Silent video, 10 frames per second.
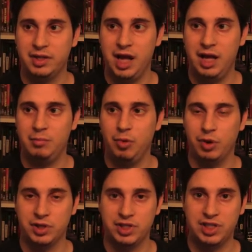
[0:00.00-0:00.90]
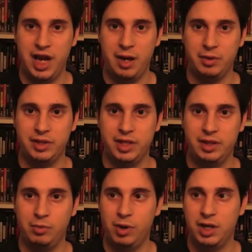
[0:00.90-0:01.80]
a lot more scary than
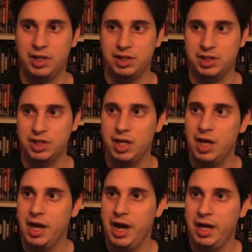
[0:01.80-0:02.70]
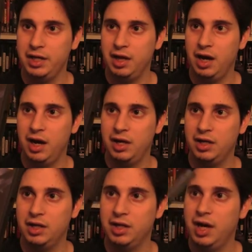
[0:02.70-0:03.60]
it was, and I